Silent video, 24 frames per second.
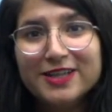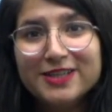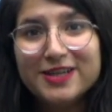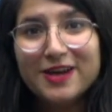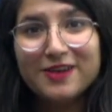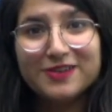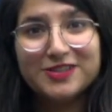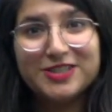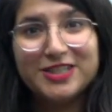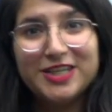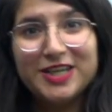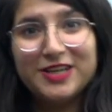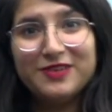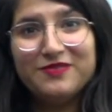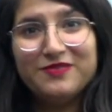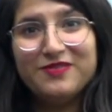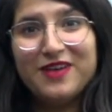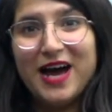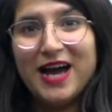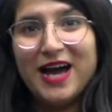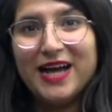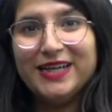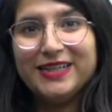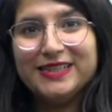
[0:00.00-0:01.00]
Now she
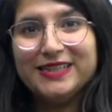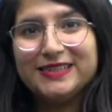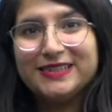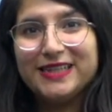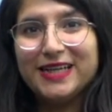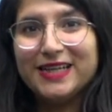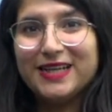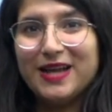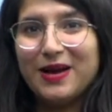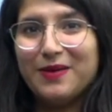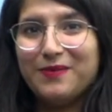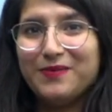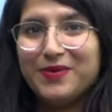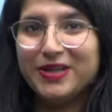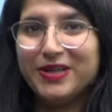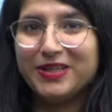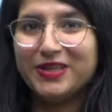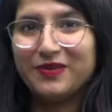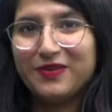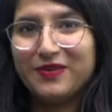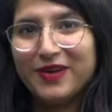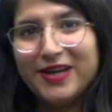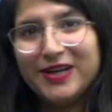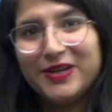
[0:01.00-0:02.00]
invites the number
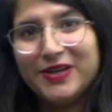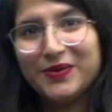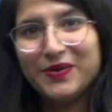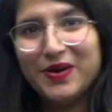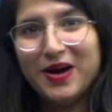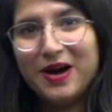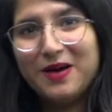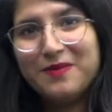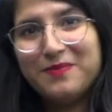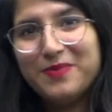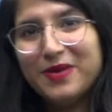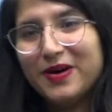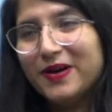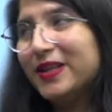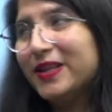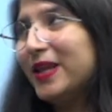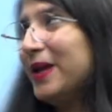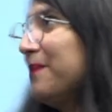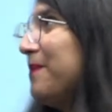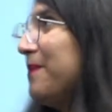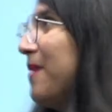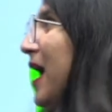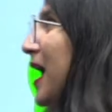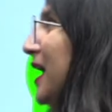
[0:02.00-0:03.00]
3 to her
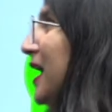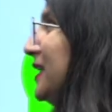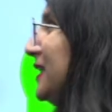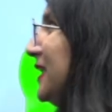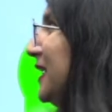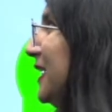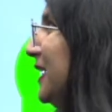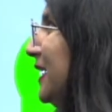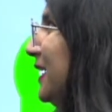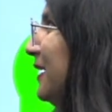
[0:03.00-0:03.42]
birthday party.